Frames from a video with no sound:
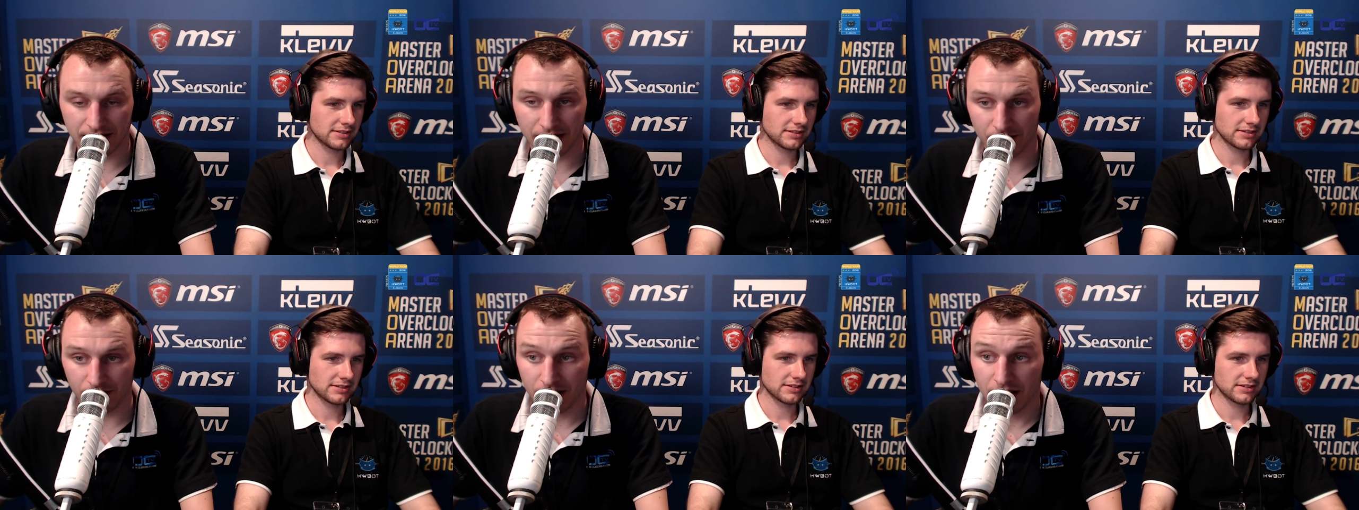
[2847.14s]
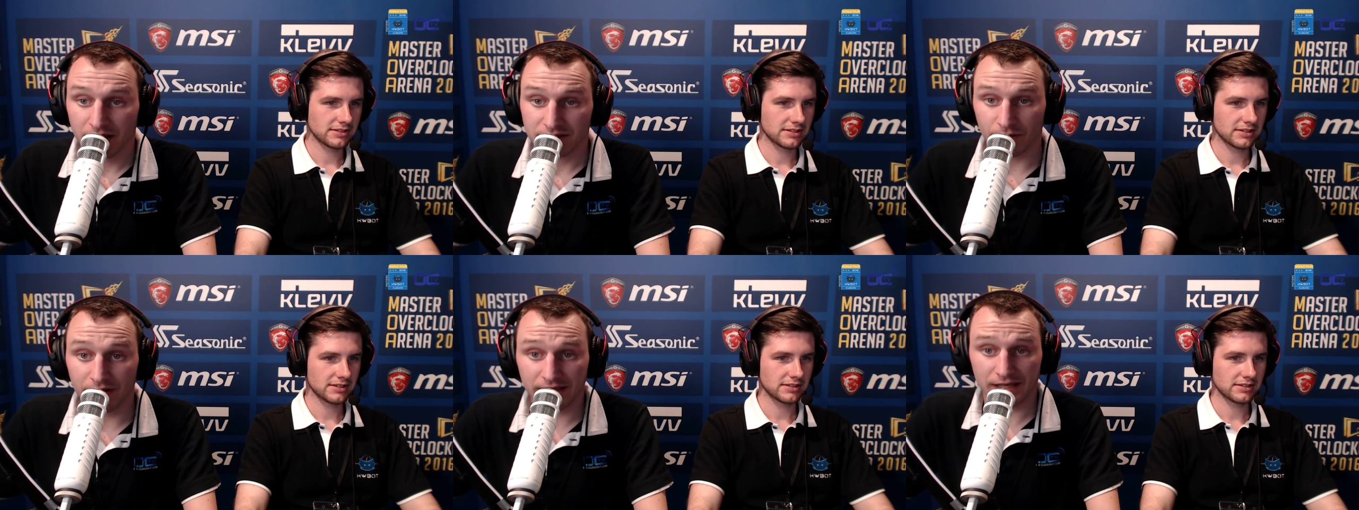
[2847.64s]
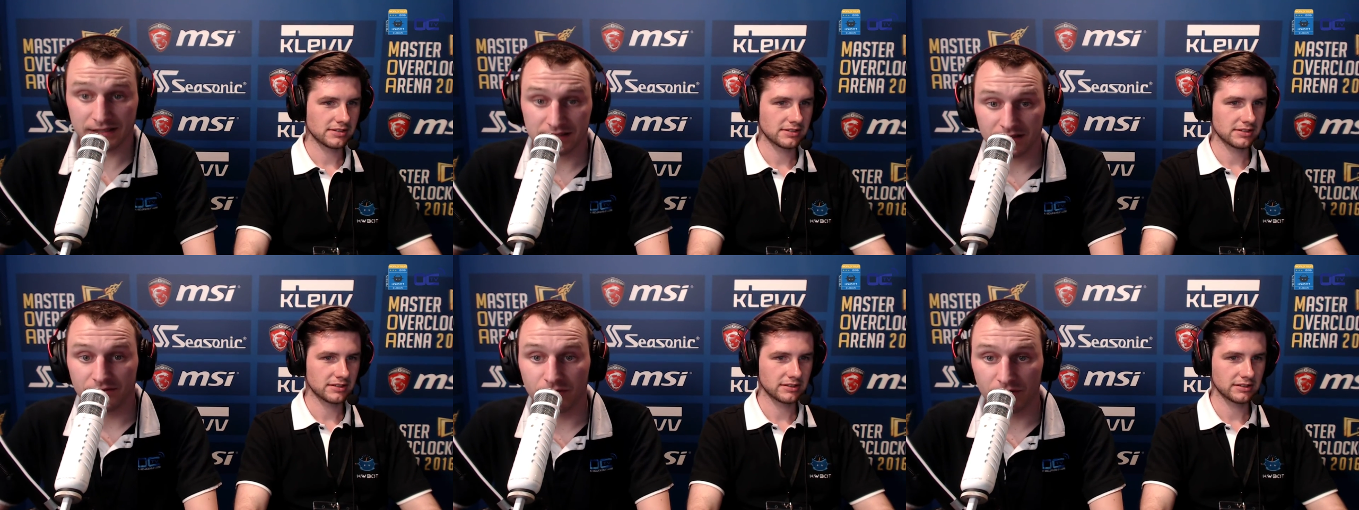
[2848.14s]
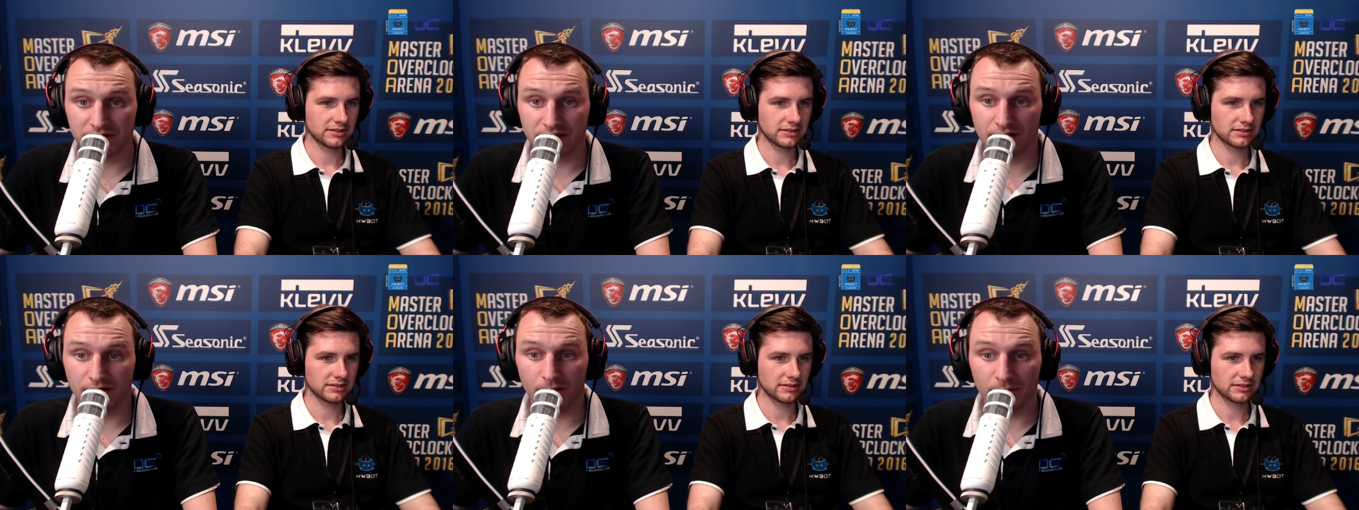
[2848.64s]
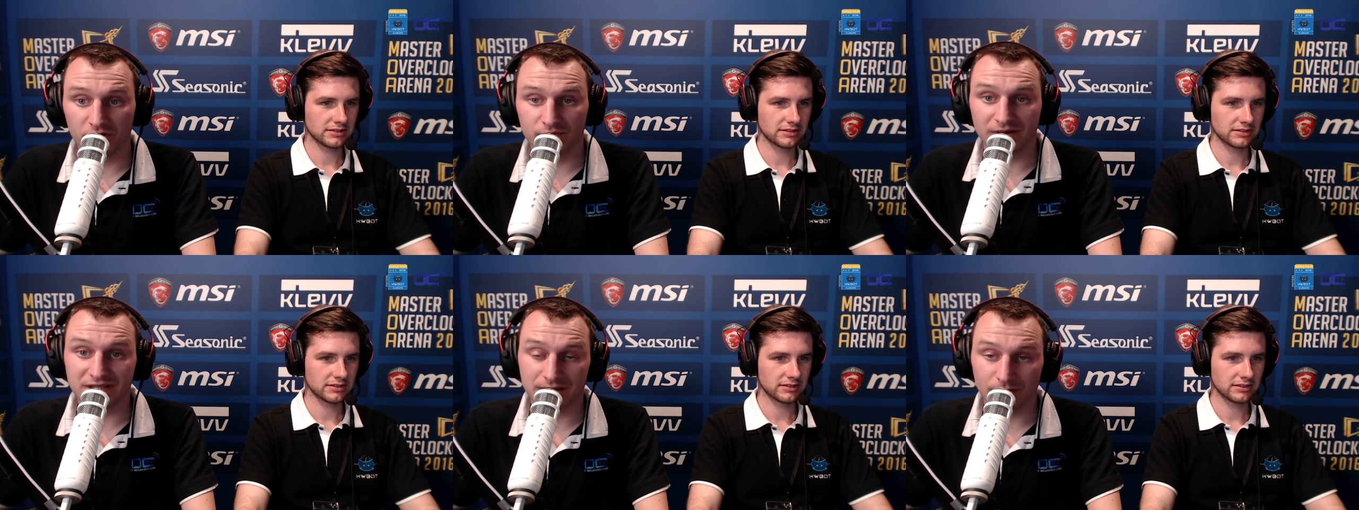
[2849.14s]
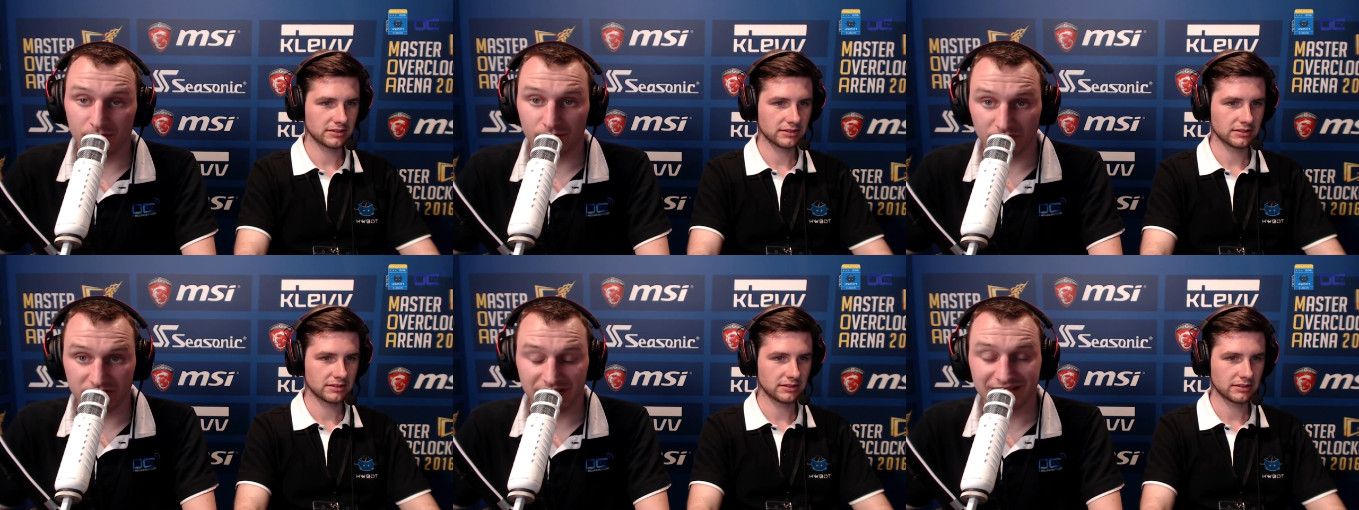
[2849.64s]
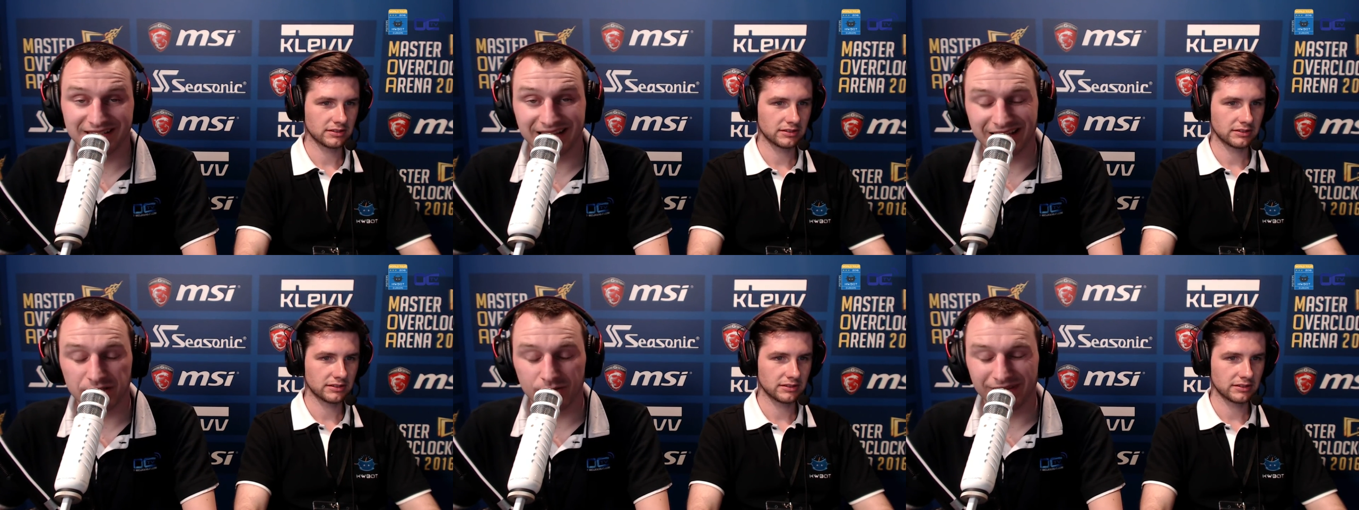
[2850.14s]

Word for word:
Speaker 1: now. So yeah, guys, for the Open Bench Table project, stay